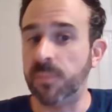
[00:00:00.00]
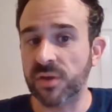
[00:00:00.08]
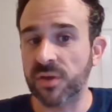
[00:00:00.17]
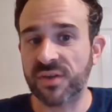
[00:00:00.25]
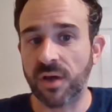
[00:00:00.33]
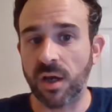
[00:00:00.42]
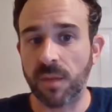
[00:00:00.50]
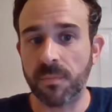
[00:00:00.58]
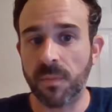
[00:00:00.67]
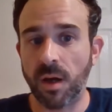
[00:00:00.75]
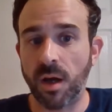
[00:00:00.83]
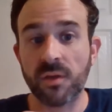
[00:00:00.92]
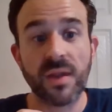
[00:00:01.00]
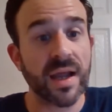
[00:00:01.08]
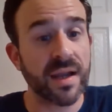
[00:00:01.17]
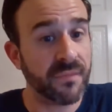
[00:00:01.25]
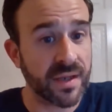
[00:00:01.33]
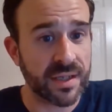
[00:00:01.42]
puts up a
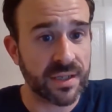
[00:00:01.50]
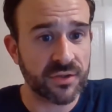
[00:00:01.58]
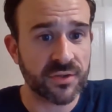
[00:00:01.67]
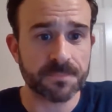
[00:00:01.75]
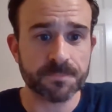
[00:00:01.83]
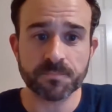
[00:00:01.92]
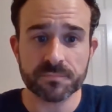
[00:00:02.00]
lot of innings.